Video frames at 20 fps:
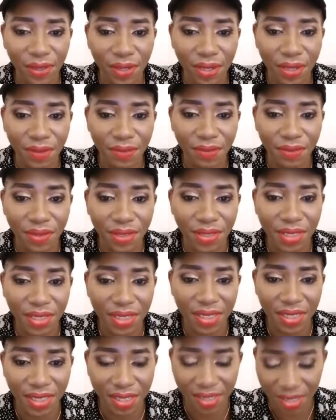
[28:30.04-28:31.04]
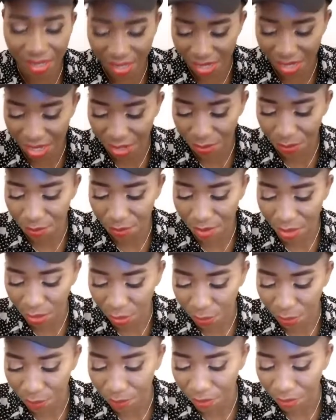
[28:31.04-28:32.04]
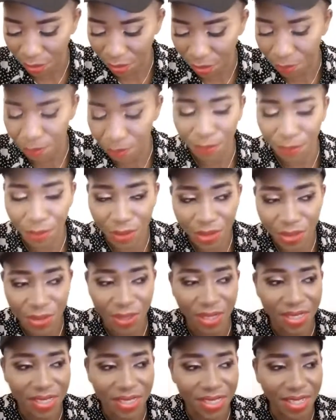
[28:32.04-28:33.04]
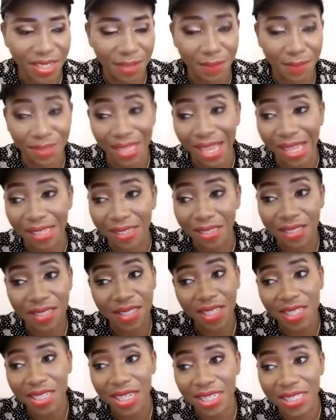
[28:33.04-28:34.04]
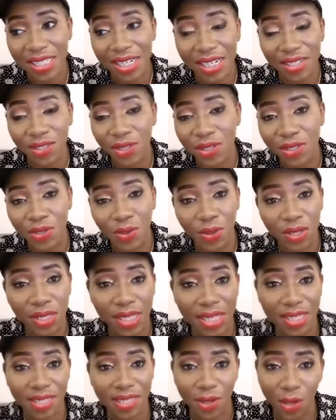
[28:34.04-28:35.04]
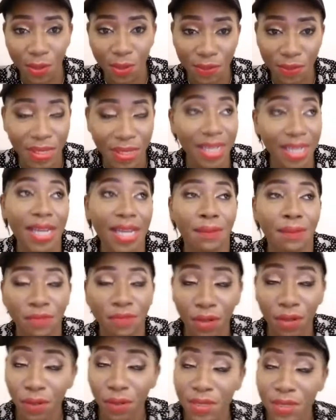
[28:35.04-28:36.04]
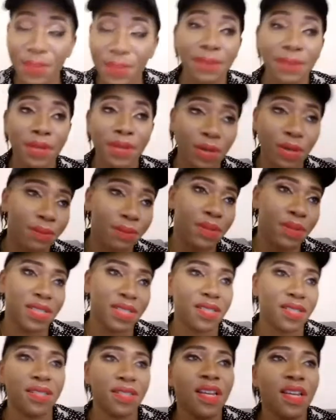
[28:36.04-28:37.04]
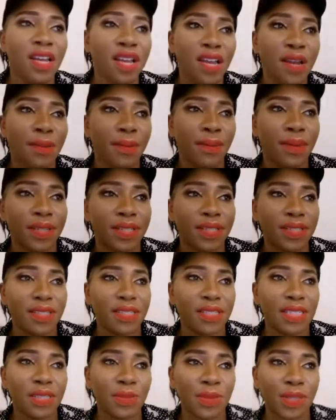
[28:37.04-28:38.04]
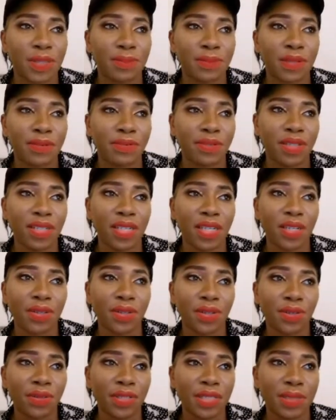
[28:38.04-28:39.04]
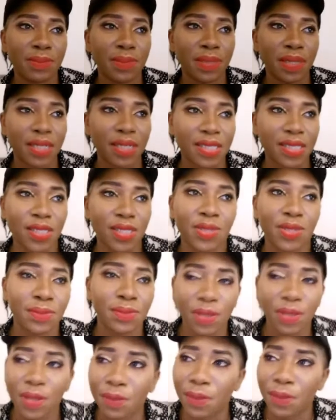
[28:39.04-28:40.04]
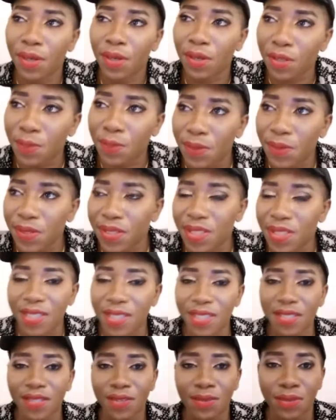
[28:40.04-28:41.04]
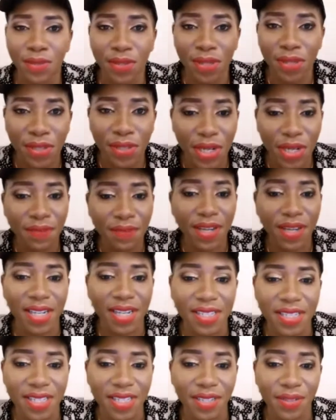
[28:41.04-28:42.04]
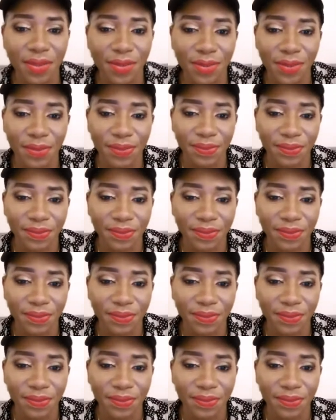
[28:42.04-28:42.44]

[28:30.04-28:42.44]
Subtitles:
every day. I will make up, post on Instagram. At the stage, I started just doing it as a hobby. Like I've always been a makeup person, but it was my friend that encouraged me. Since you make up, why not post it? You never can tell.